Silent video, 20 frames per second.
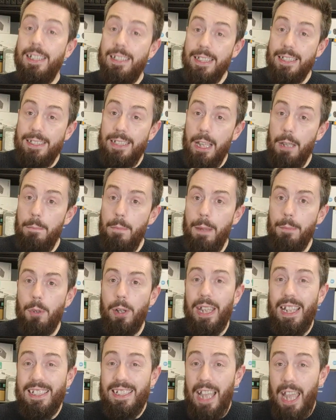E C C
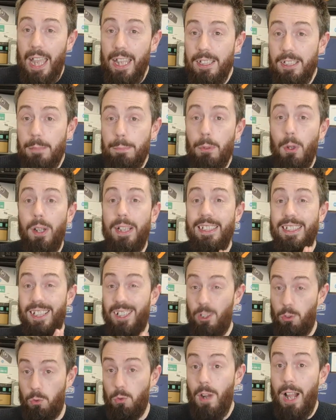memory is enterprise
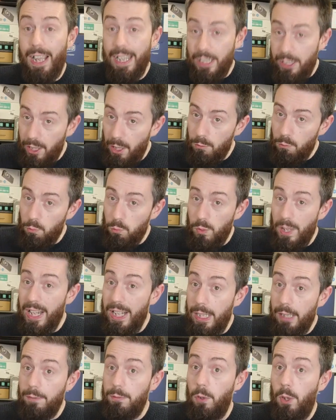grade. You don't
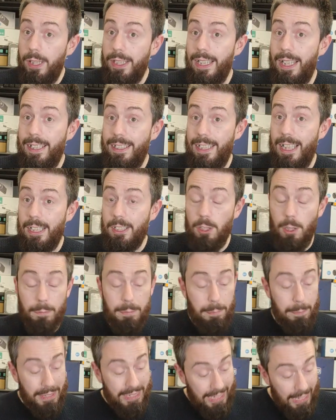really find it in
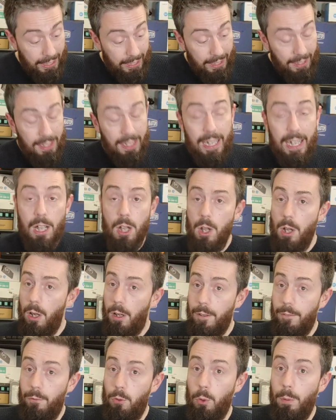desktops, particularly
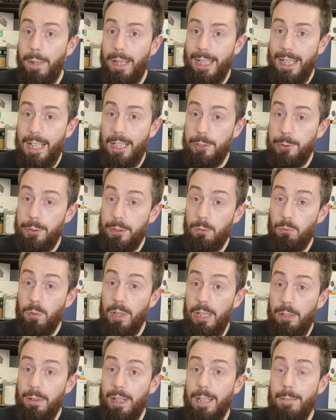on a four-way NAS. So it's
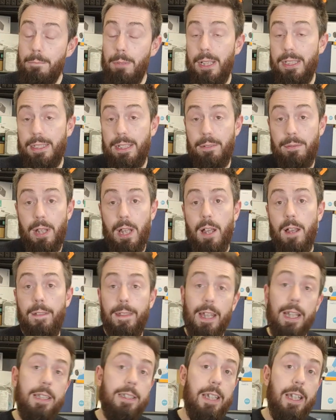really, really impressive
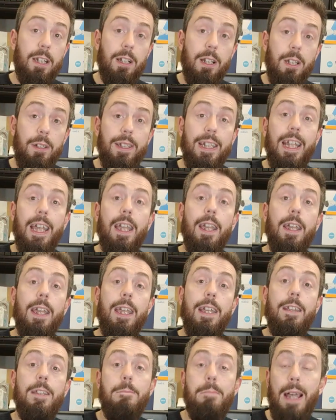that it's included here
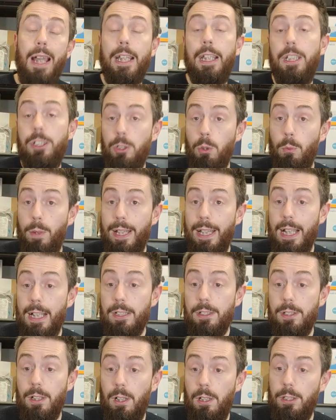in the package with
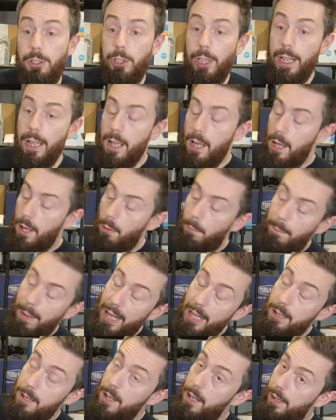that Synology.
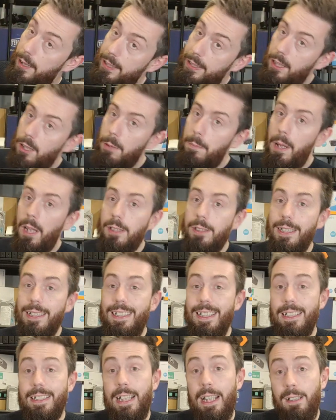But the
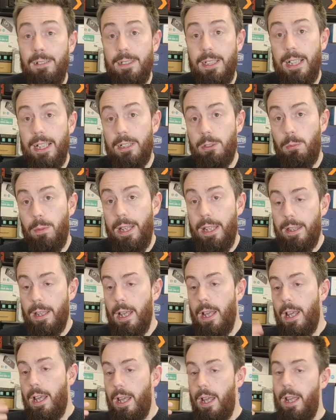Terramaster does counter this with
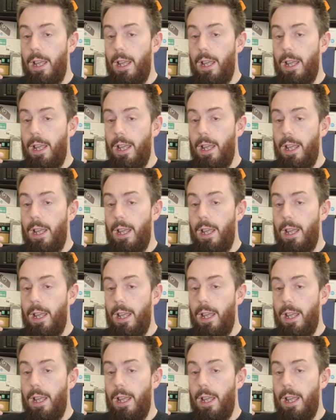